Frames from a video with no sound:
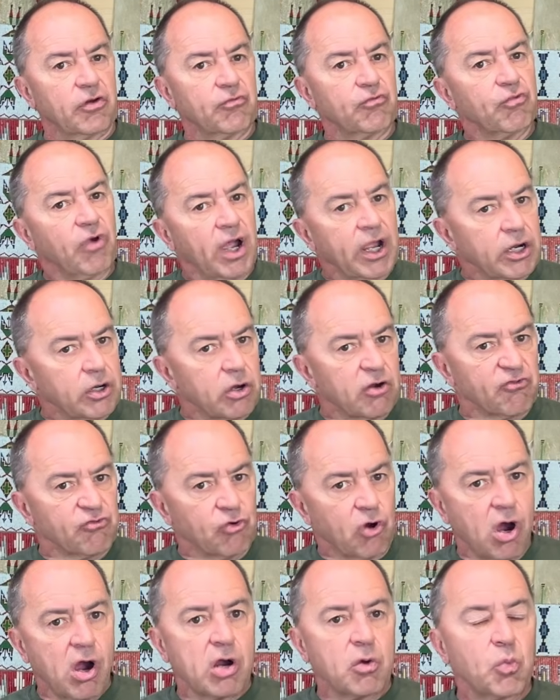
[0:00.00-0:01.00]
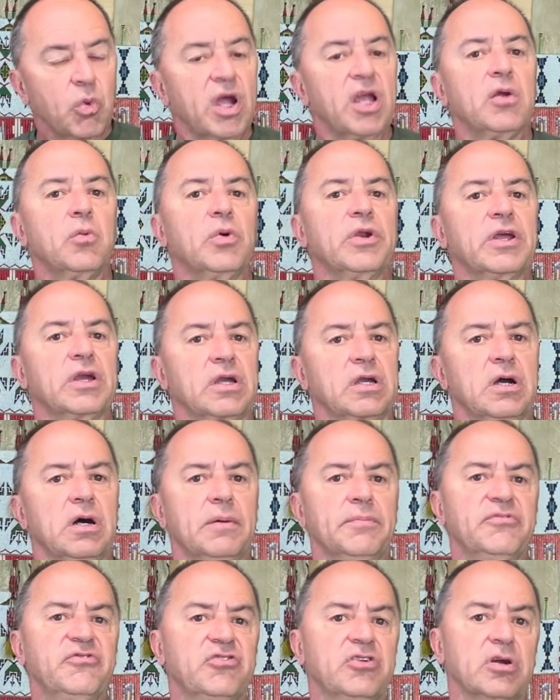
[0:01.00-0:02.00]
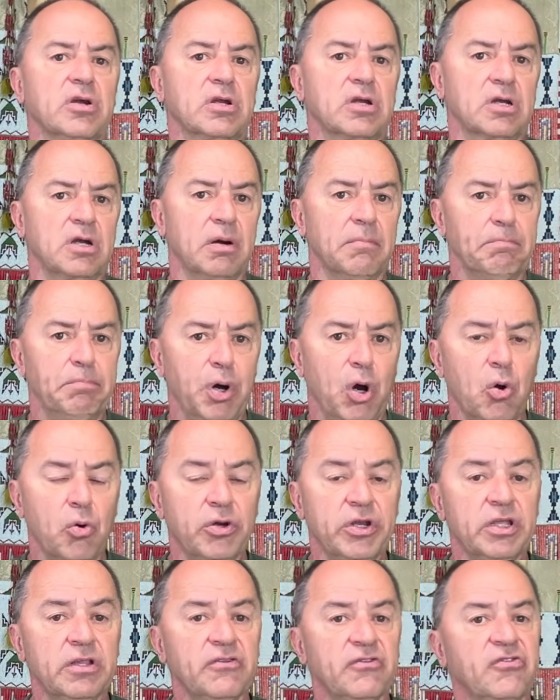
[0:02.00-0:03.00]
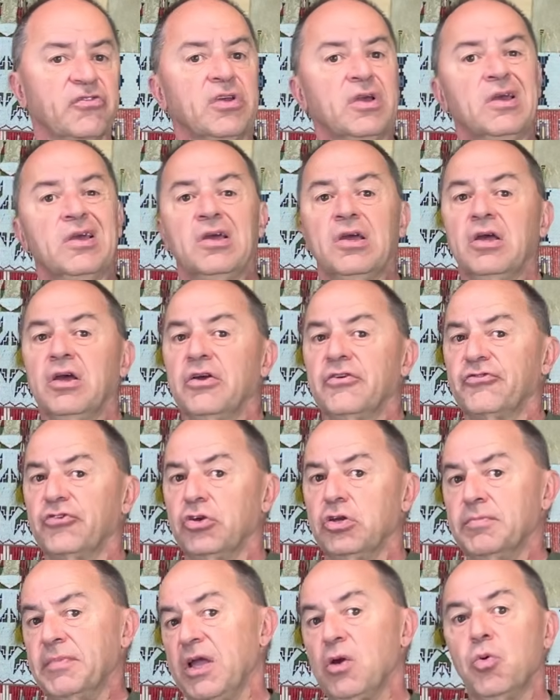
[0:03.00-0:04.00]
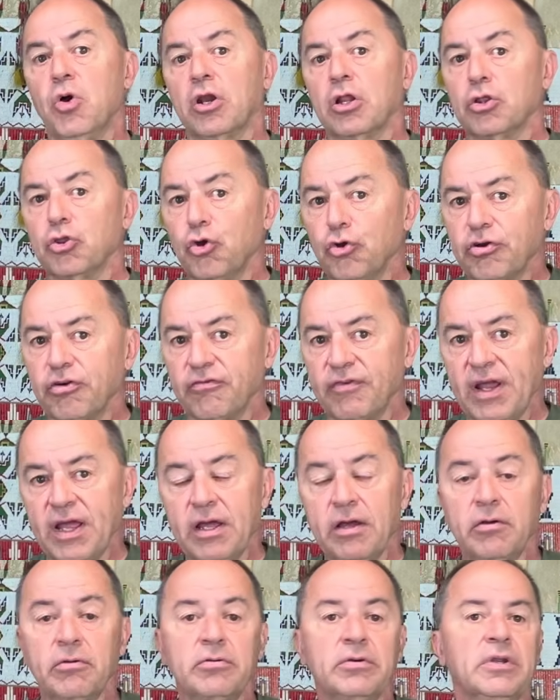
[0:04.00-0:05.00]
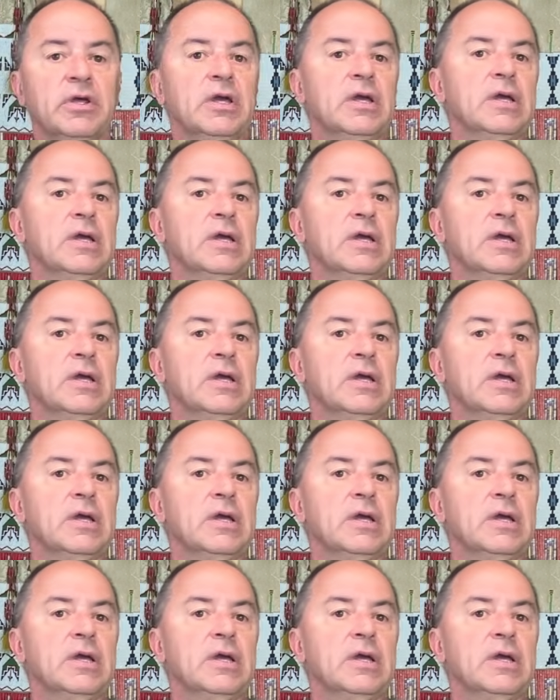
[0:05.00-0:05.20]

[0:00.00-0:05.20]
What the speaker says: right or wrong way when it comes to components, so you may want to look around